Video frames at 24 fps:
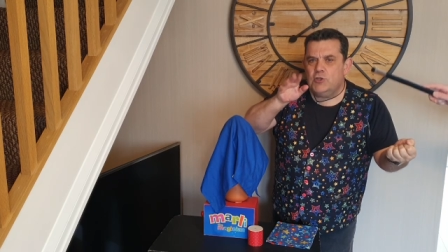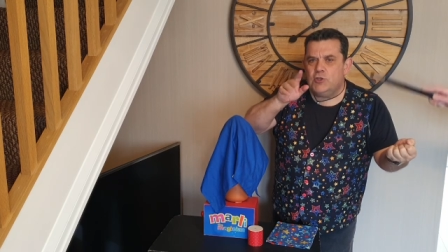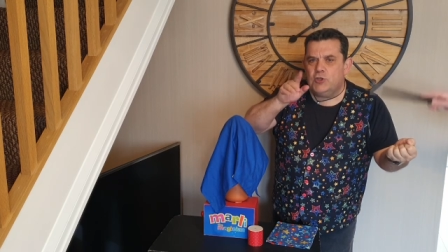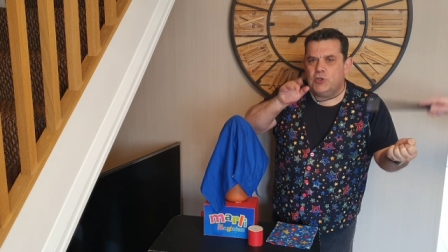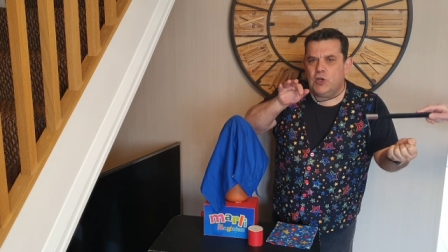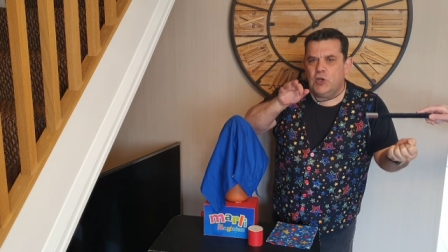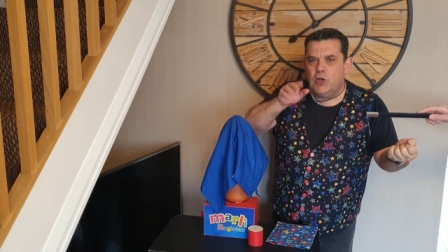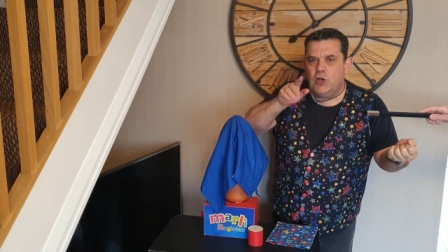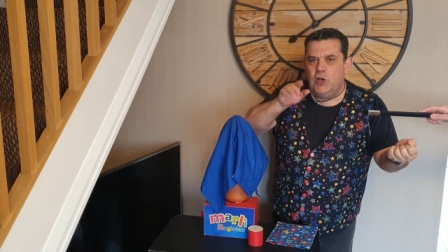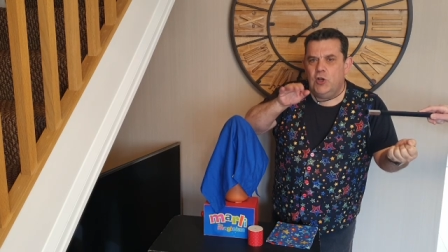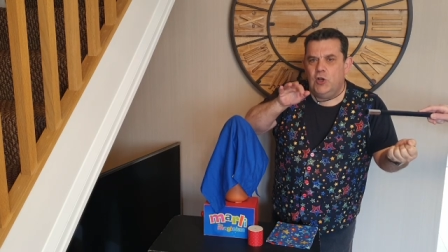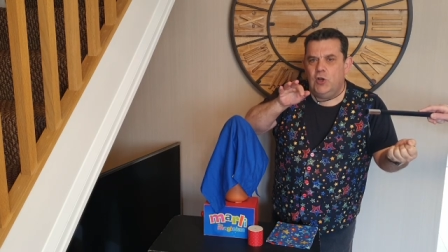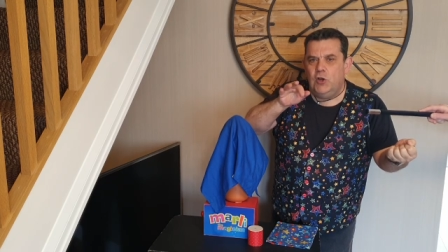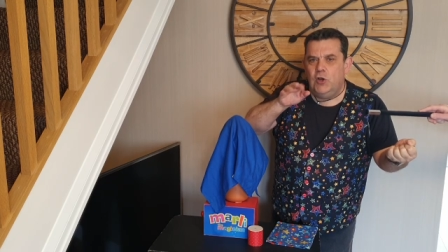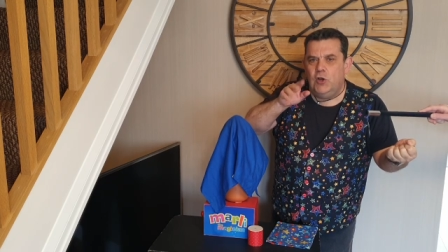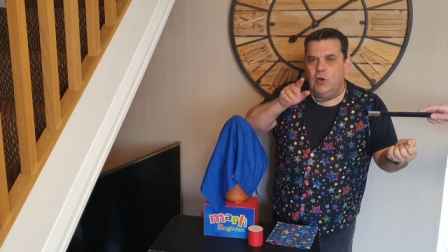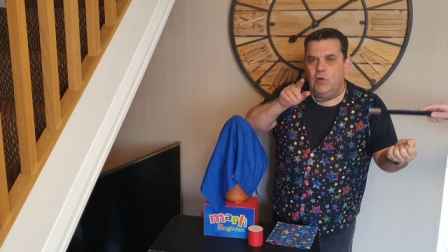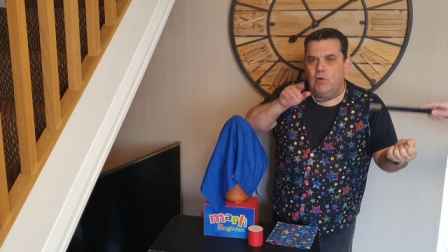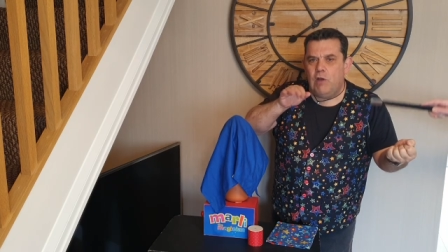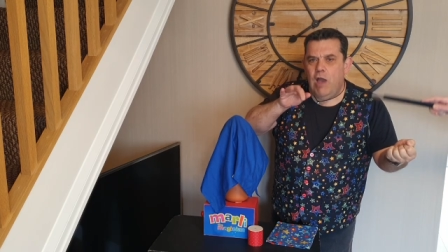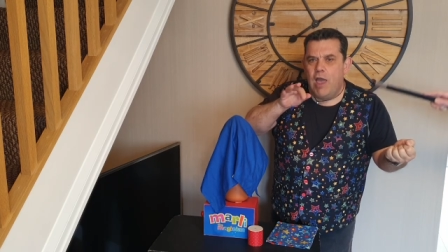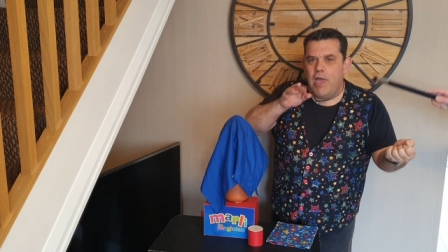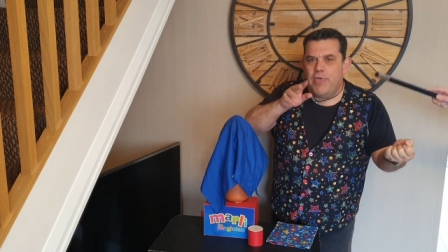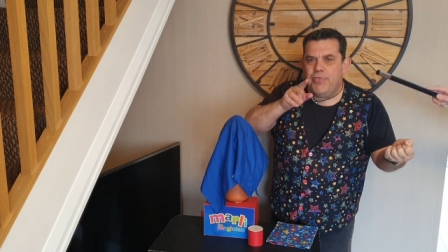
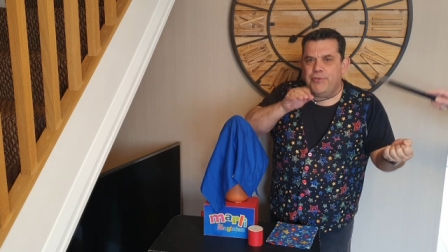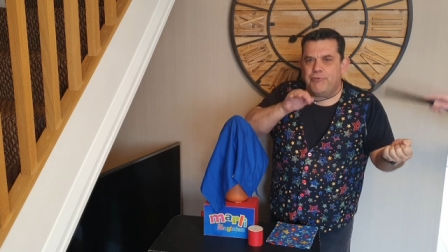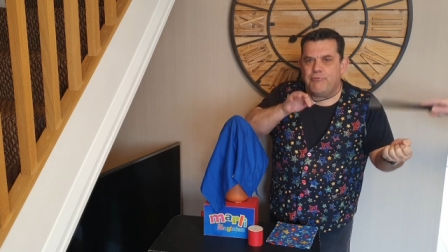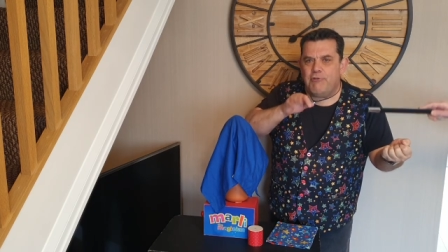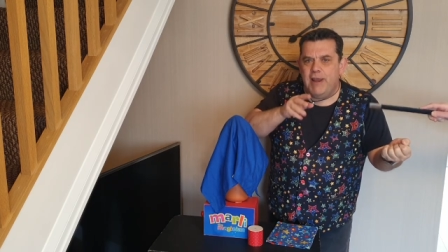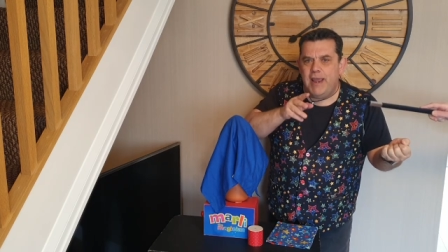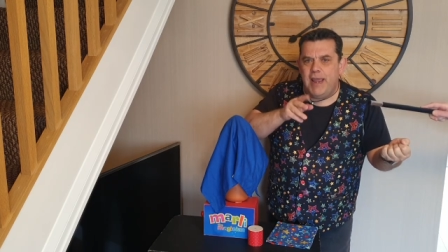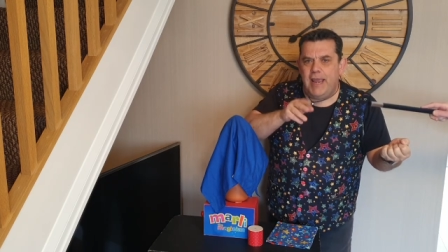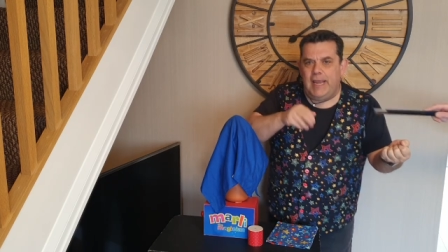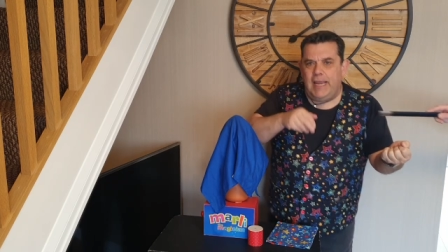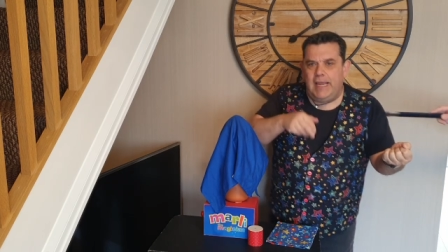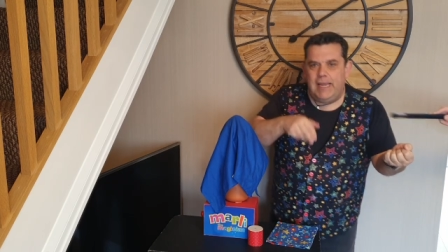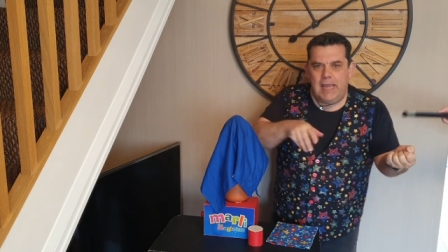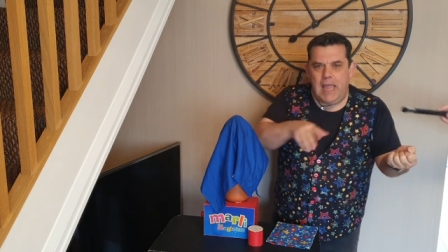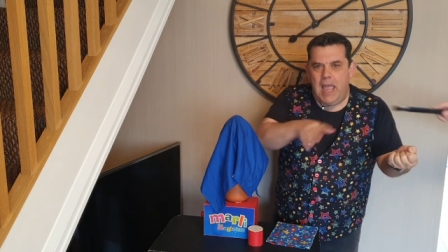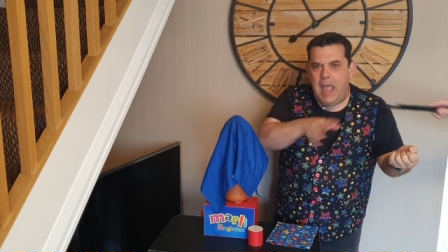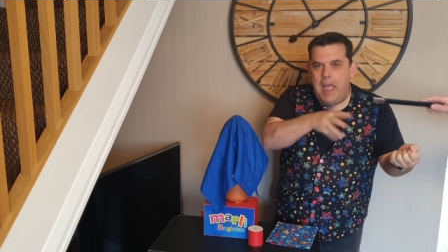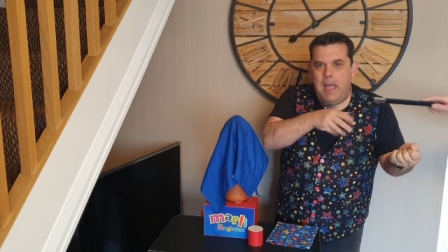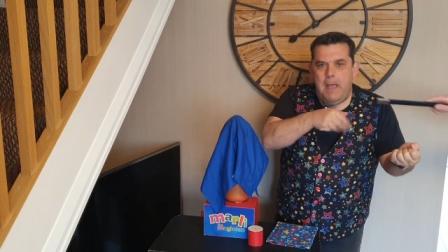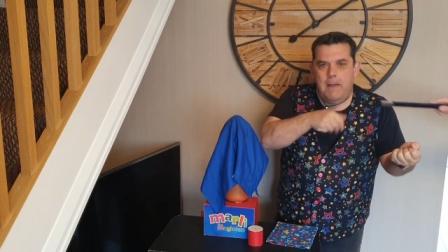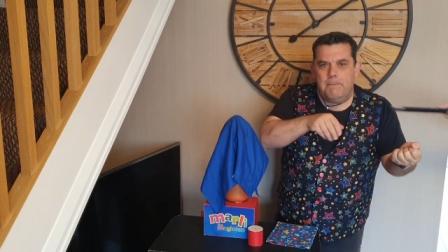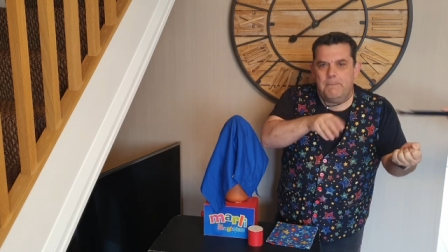two, three,